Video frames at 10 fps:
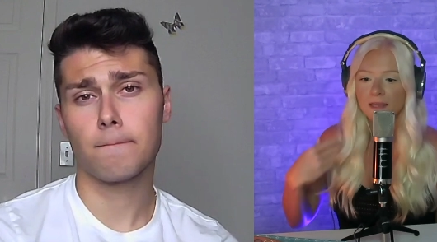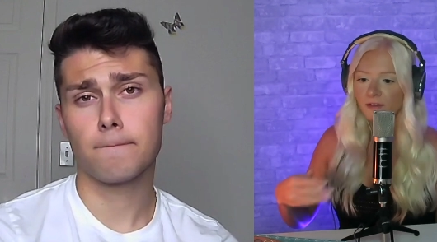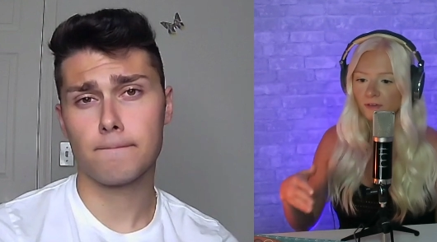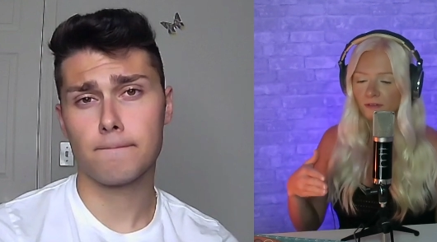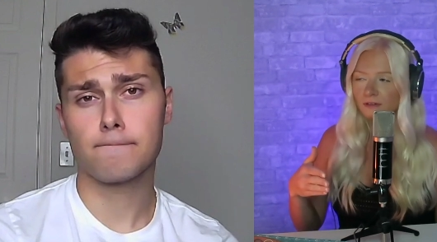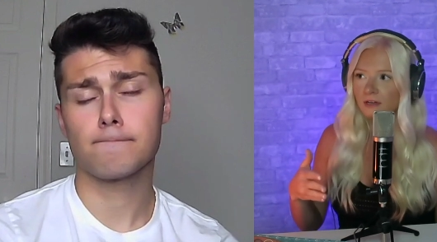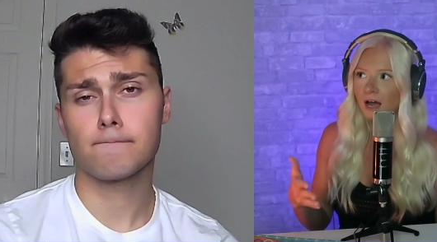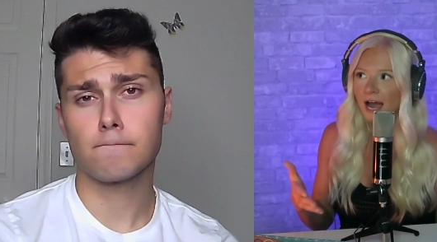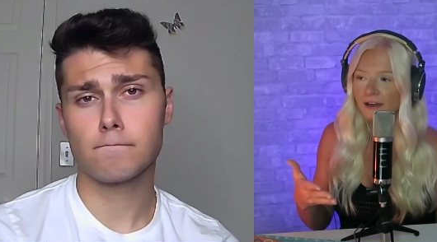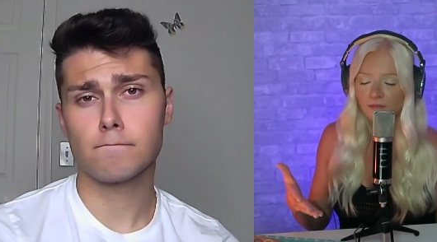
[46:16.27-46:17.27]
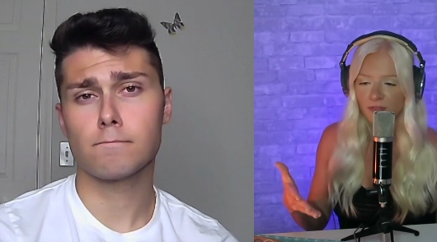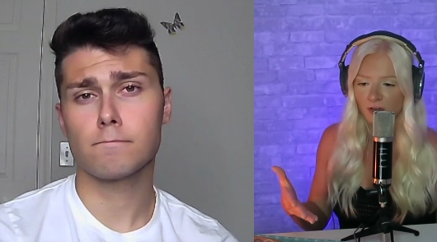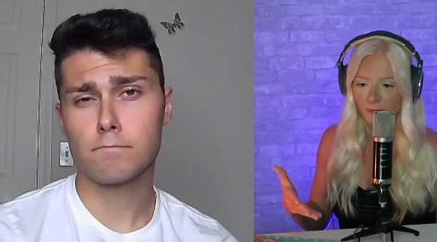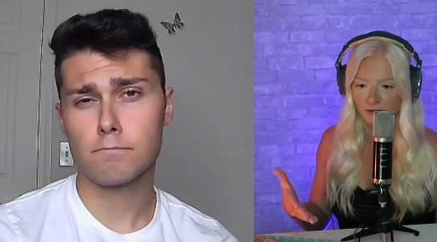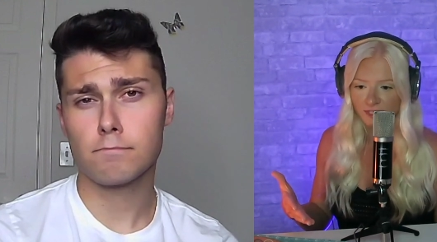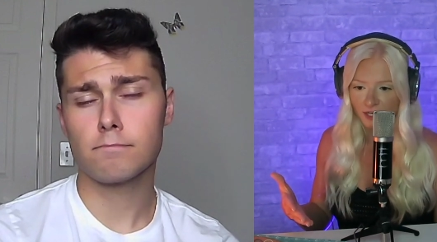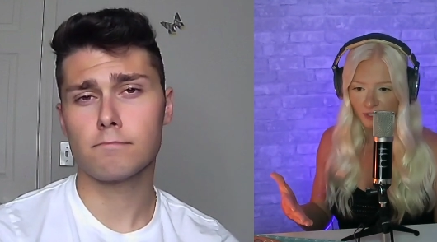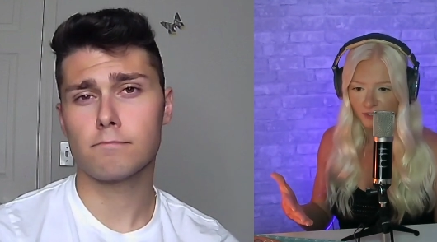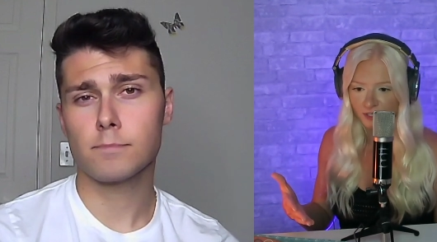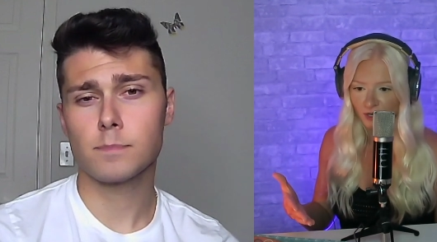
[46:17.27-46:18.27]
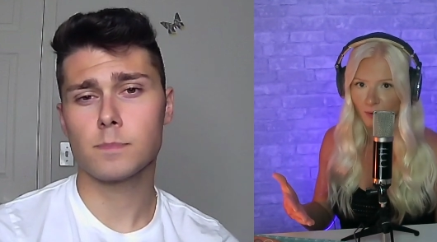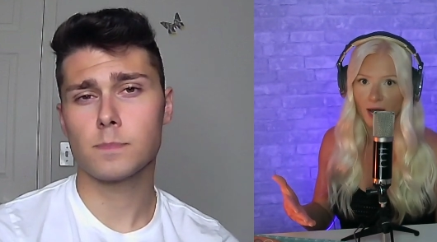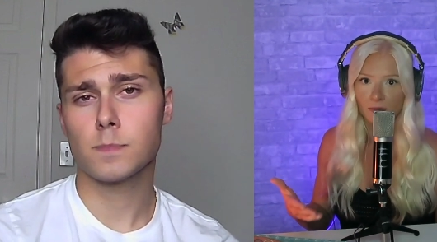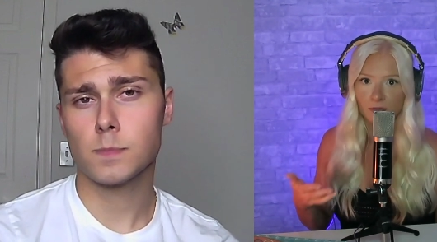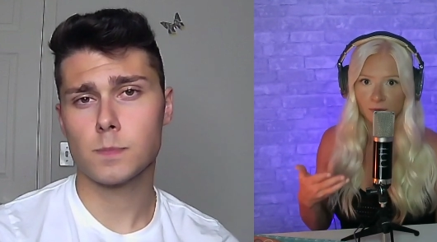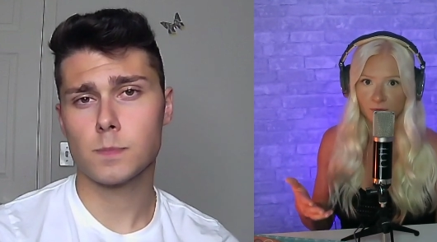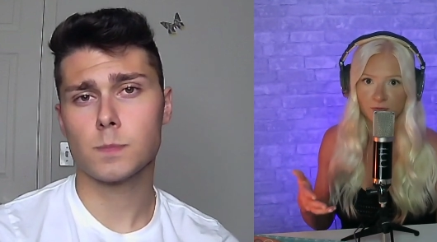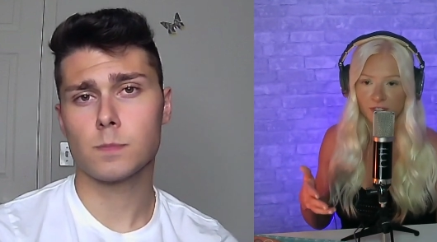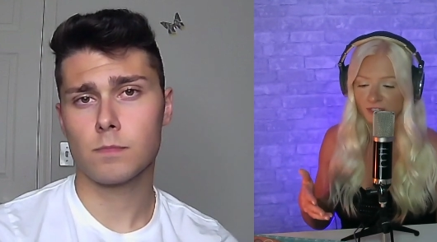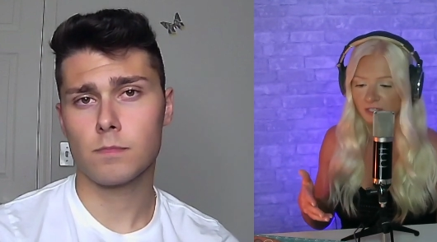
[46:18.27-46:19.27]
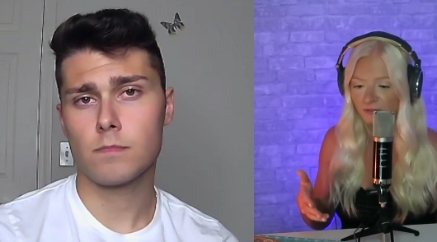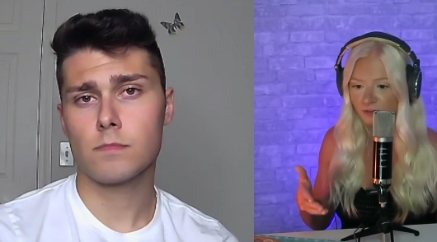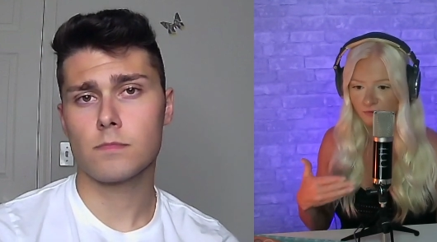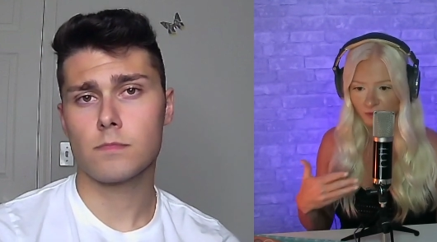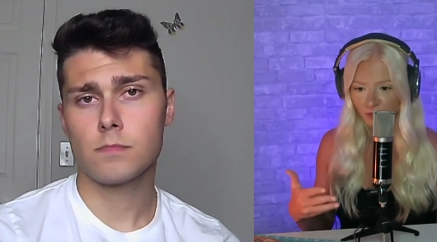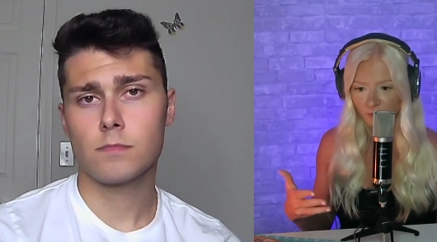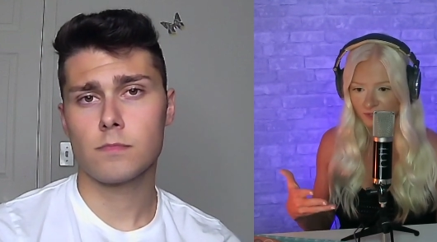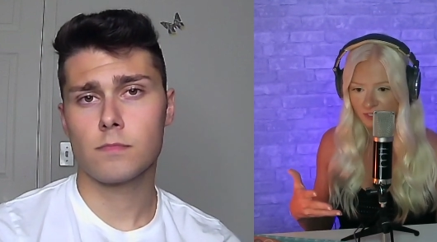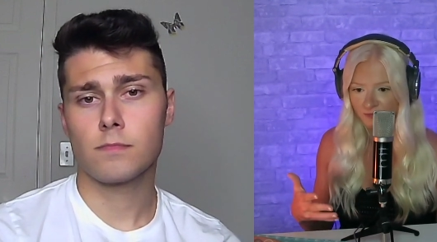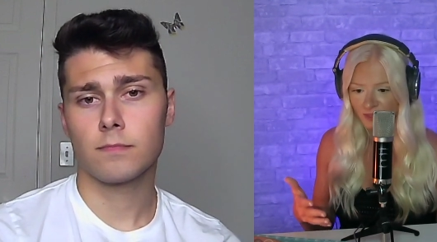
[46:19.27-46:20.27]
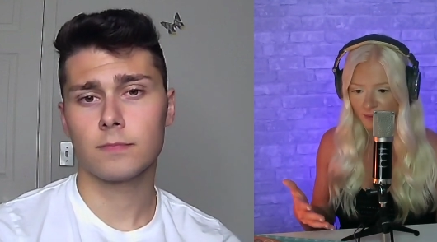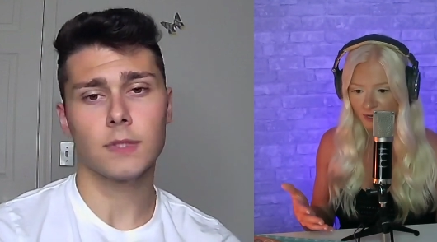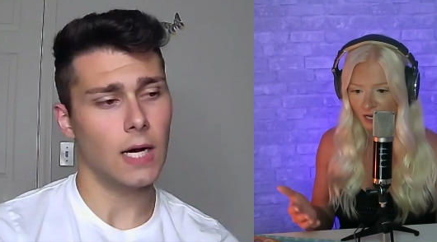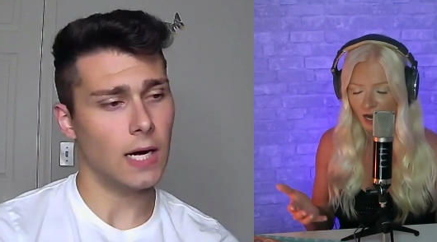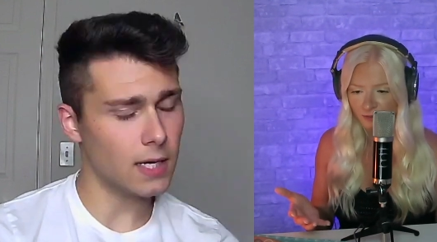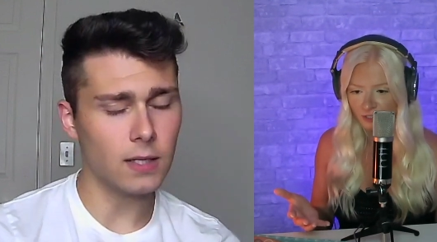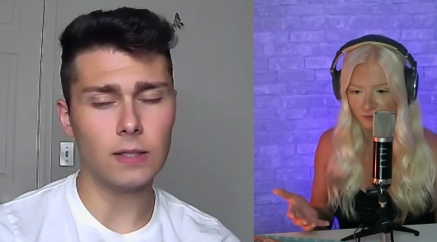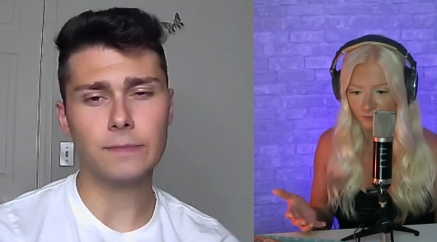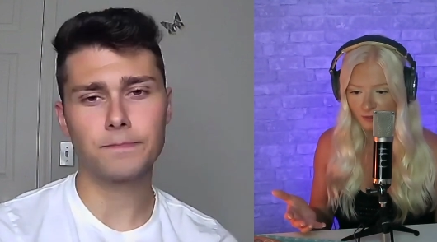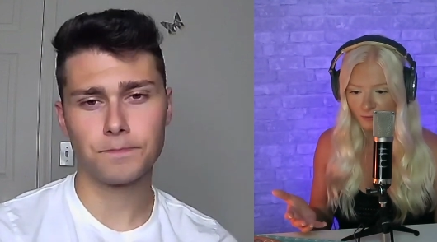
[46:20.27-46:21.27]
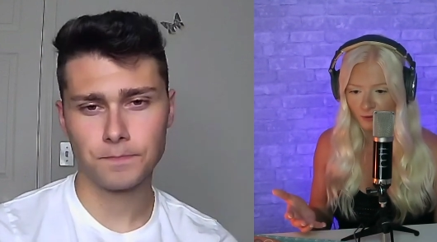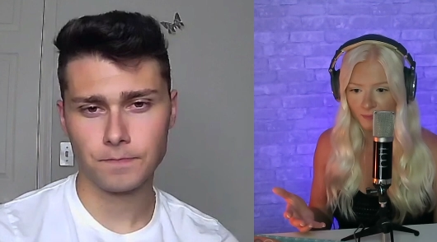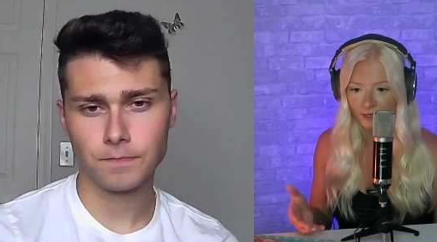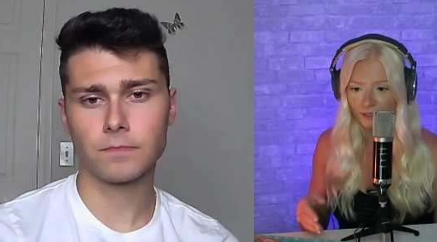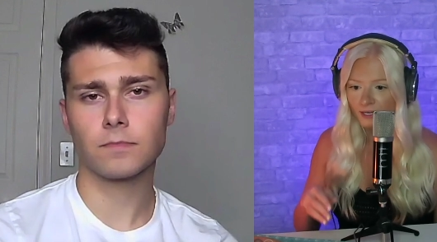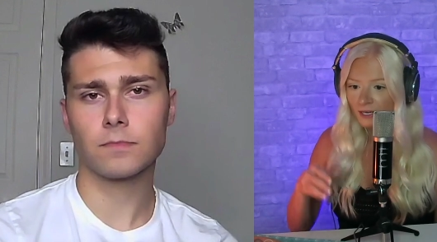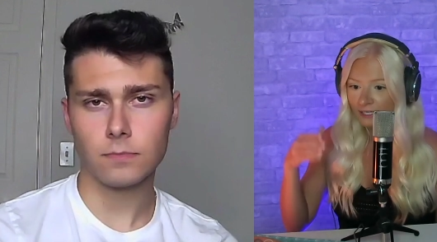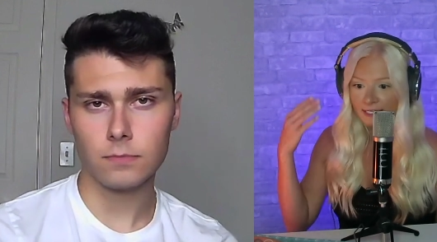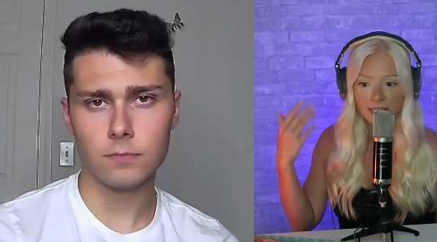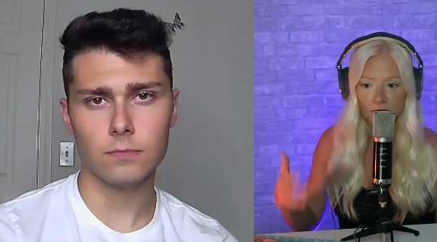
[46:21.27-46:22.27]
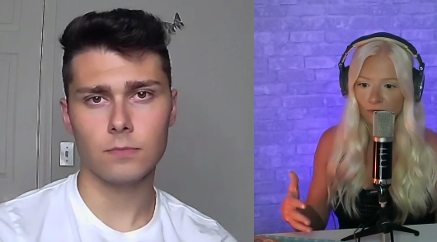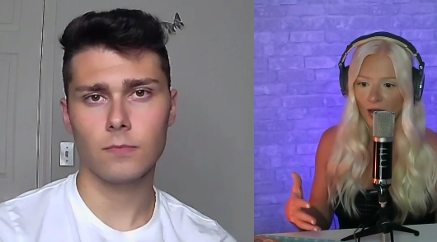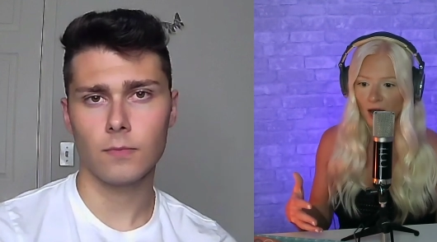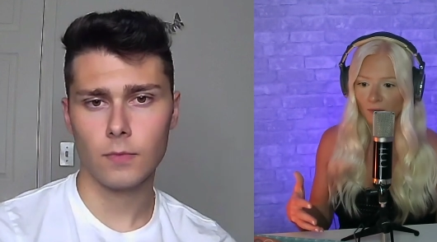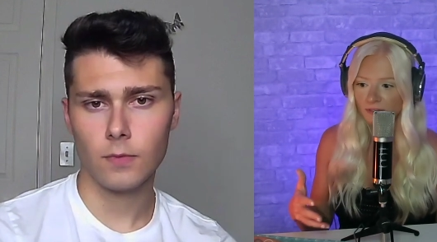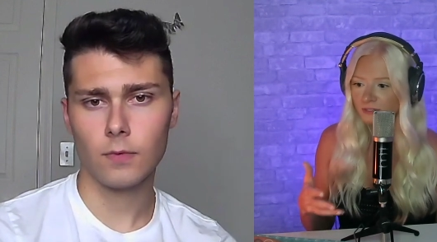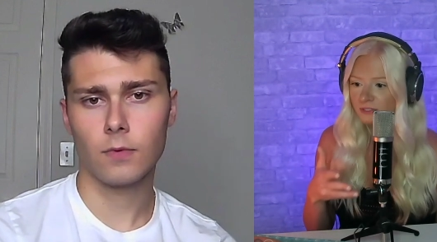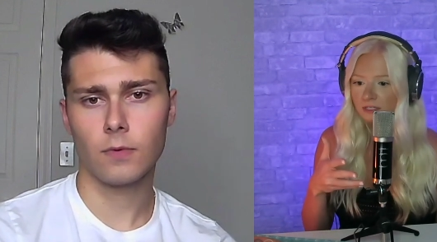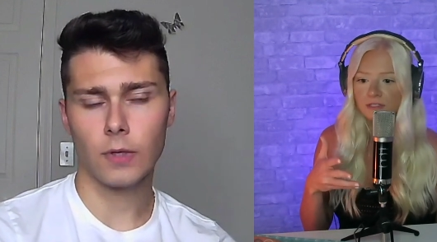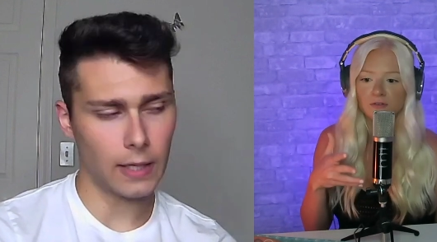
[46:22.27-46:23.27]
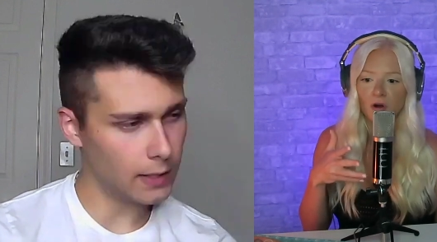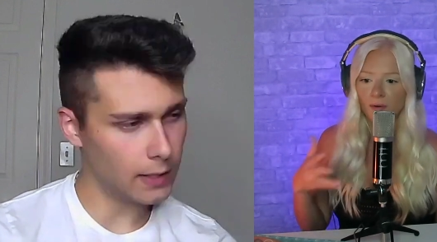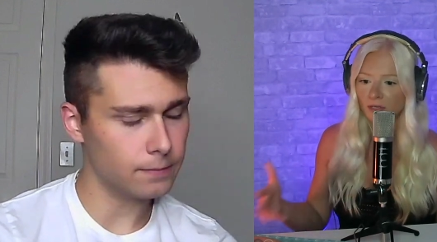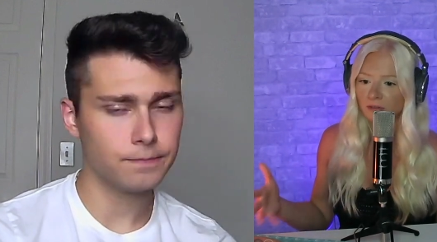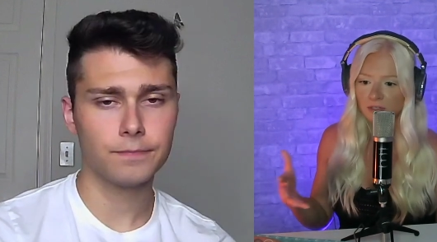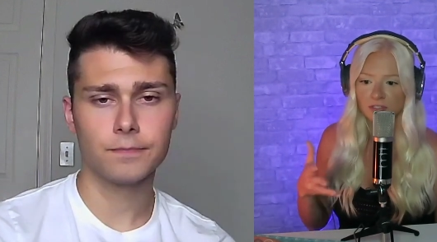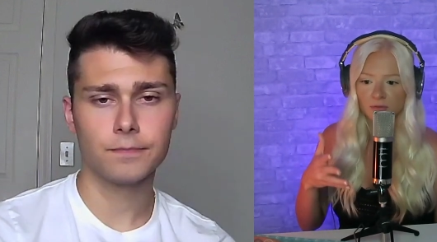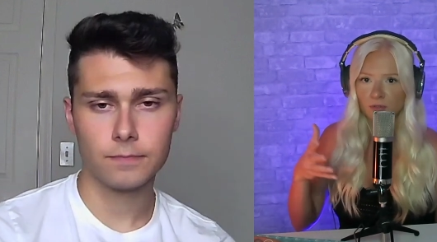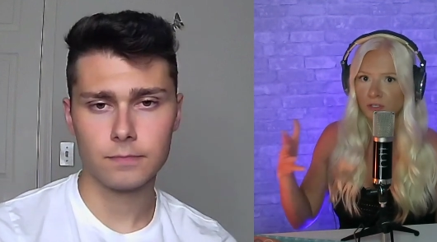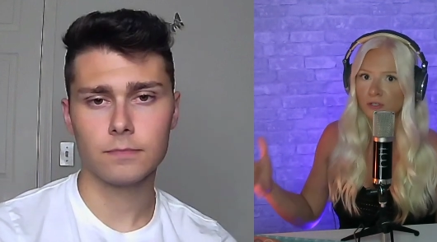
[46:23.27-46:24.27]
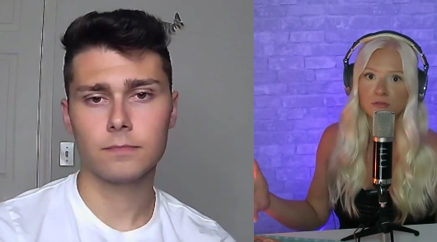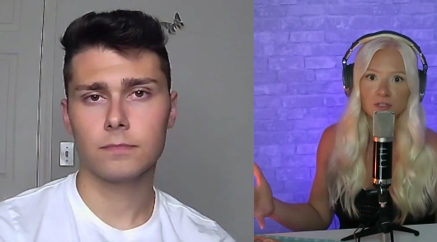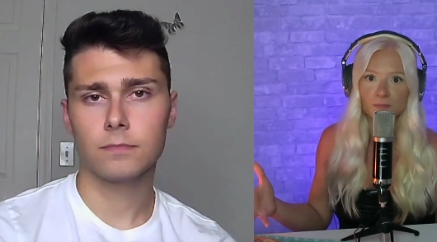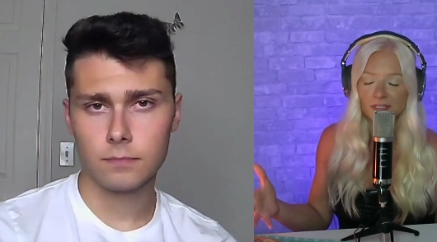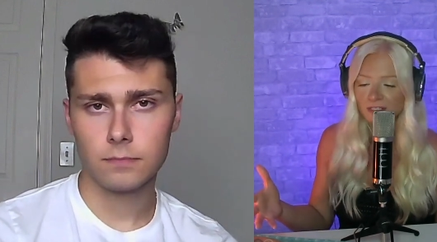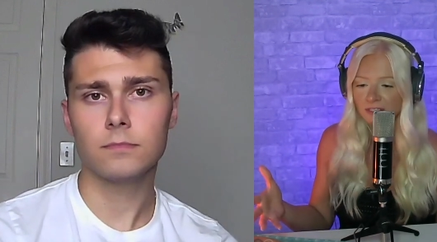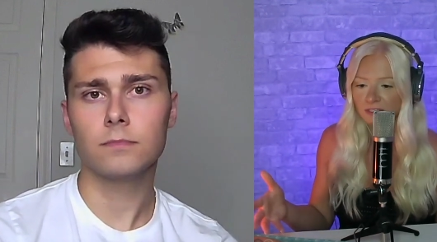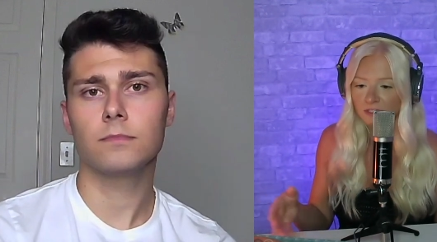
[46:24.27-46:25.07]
Speaker 1: I even think about 10 years ago, how gluten-free stuff, there really wasn't even that many options for people, but keto now is growing into a huge business.